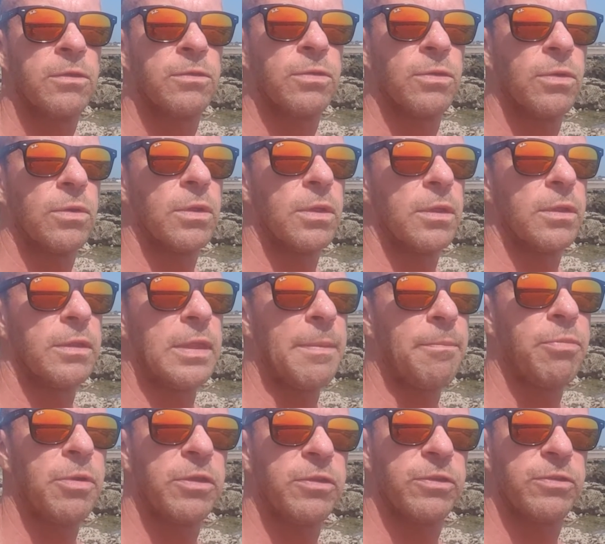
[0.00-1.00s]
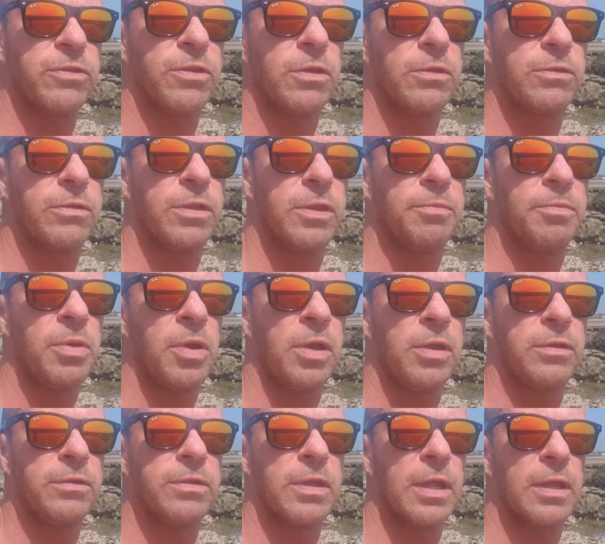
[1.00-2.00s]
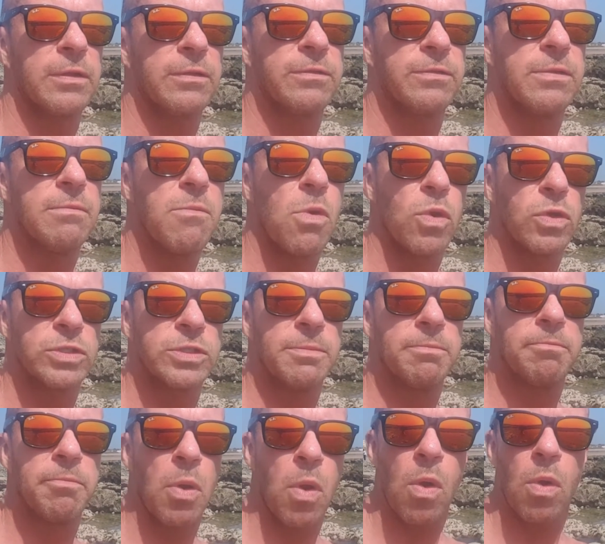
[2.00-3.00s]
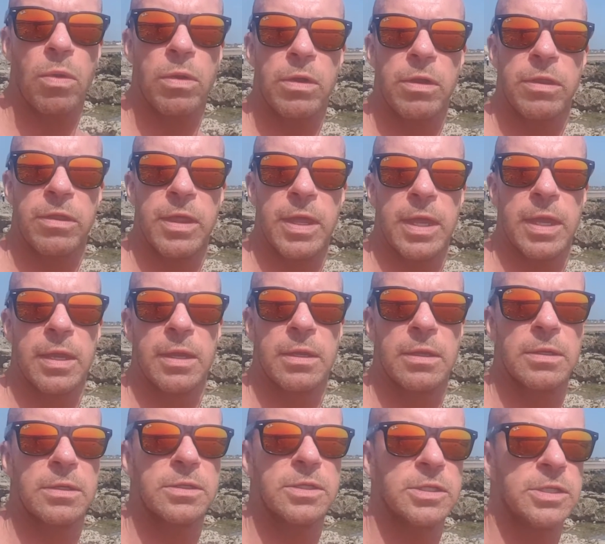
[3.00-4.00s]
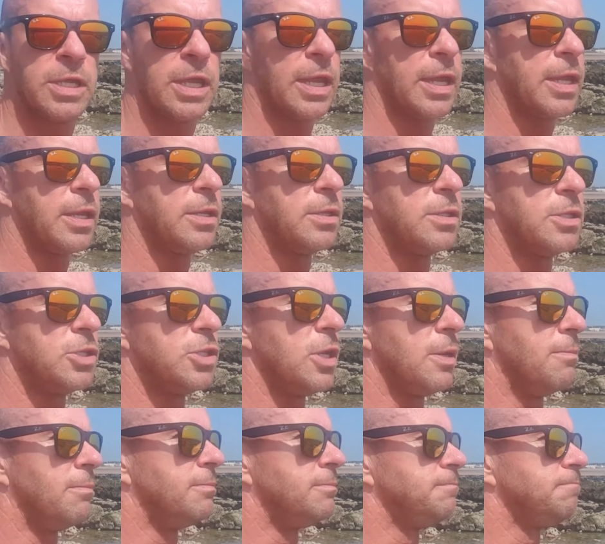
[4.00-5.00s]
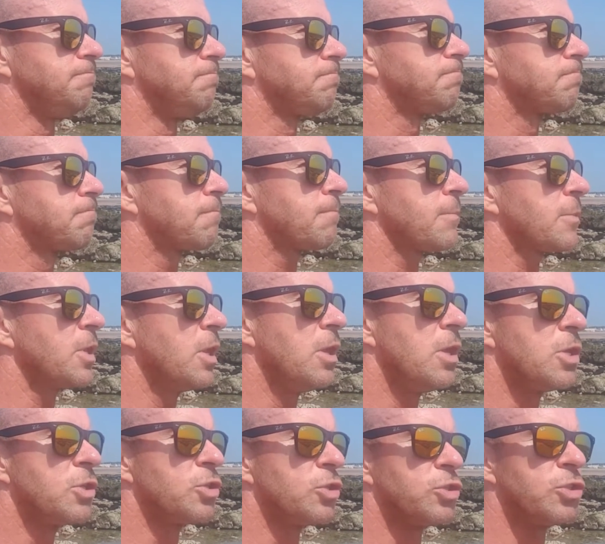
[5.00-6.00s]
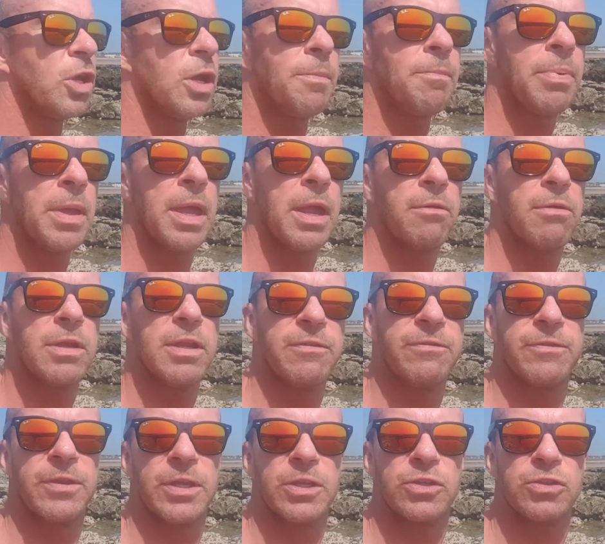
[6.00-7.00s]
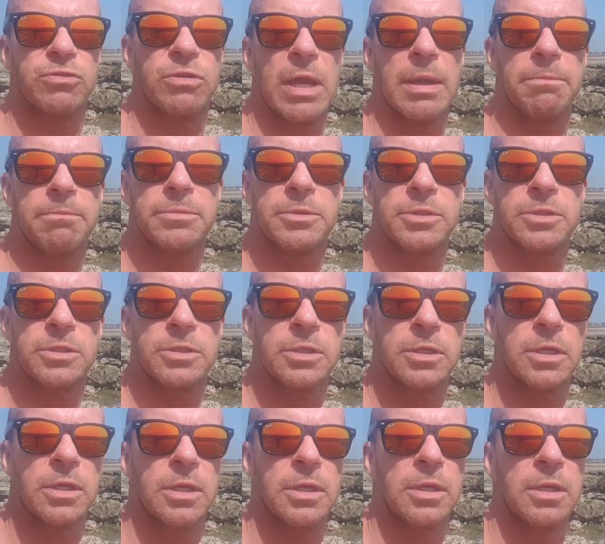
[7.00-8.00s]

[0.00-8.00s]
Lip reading: So that brings us on to the point that it's the most important thing to take into the gym. So it's not a pair of lifting straps.